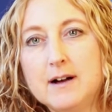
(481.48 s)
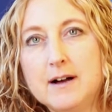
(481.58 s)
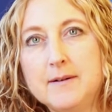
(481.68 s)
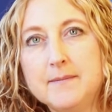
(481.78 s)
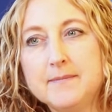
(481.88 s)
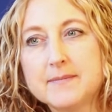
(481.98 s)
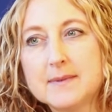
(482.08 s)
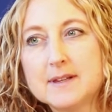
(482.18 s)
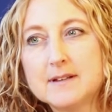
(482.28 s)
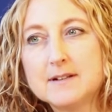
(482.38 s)
um,
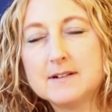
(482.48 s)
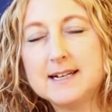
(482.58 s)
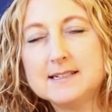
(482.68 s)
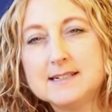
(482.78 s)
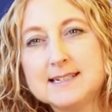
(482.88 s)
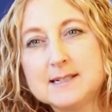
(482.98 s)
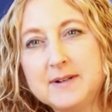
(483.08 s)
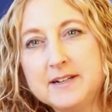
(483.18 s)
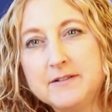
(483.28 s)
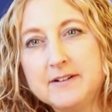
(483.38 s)

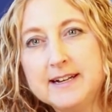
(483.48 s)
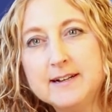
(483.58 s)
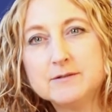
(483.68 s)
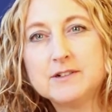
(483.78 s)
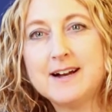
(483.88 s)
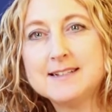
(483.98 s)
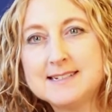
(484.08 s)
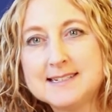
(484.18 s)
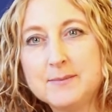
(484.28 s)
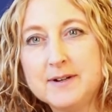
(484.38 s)
interdisciplinary or
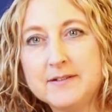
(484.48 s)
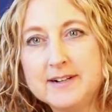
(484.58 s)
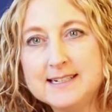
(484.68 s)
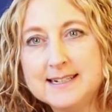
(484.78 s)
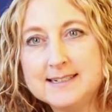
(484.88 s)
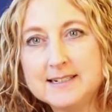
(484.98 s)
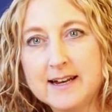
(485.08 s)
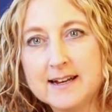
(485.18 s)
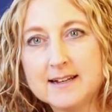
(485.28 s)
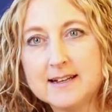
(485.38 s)
transdisciplinary
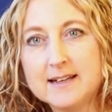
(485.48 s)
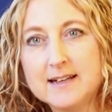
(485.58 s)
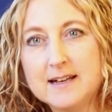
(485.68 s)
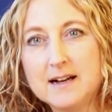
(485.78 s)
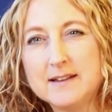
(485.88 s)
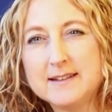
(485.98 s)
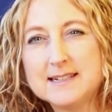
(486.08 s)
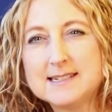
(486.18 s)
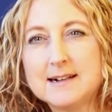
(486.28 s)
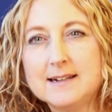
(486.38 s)
teaching. I think
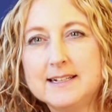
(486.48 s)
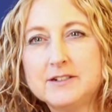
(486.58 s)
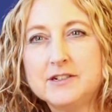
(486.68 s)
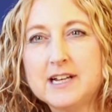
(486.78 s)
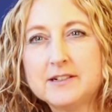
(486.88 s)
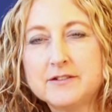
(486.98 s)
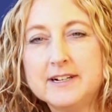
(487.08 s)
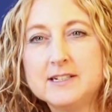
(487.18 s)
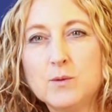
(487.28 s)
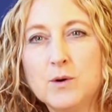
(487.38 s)
there's a clear
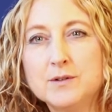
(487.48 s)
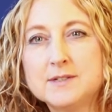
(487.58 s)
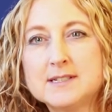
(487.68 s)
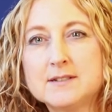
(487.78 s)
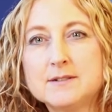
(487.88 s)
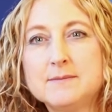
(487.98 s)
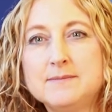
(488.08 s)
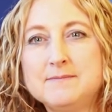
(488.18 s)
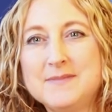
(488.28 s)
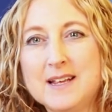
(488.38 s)
trajectory towards
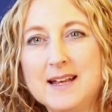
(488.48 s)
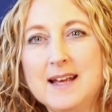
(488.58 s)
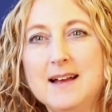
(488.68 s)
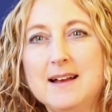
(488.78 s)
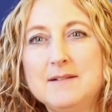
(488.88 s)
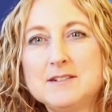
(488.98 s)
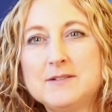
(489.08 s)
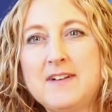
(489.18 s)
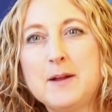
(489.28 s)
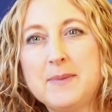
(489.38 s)

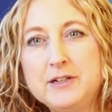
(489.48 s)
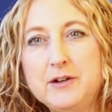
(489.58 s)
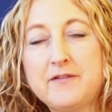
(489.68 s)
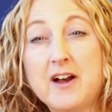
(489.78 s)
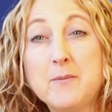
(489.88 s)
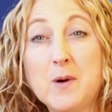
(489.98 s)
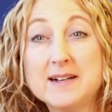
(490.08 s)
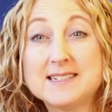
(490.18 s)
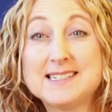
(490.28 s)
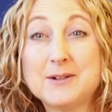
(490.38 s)
developing new
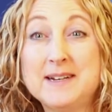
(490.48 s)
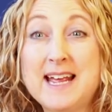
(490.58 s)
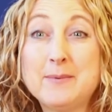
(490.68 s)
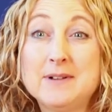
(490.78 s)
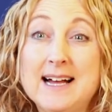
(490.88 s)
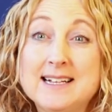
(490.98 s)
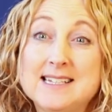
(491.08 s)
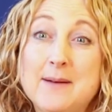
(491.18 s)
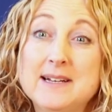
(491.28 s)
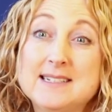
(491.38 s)
frameworks to enable
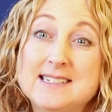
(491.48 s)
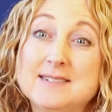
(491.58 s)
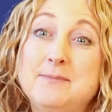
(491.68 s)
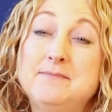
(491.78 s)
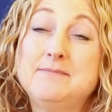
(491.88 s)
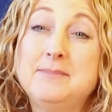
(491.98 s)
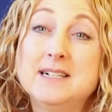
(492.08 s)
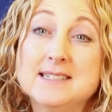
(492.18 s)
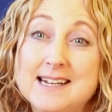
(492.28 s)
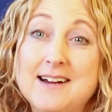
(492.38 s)
academics to
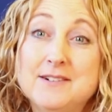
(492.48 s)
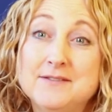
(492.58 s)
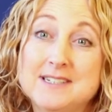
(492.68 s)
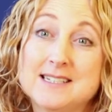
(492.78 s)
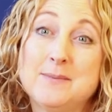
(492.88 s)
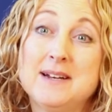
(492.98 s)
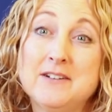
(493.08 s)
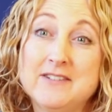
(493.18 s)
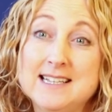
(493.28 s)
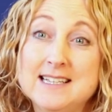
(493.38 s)
burst out of
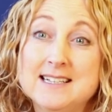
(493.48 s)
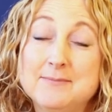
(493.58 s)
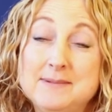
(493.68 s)
disciplinary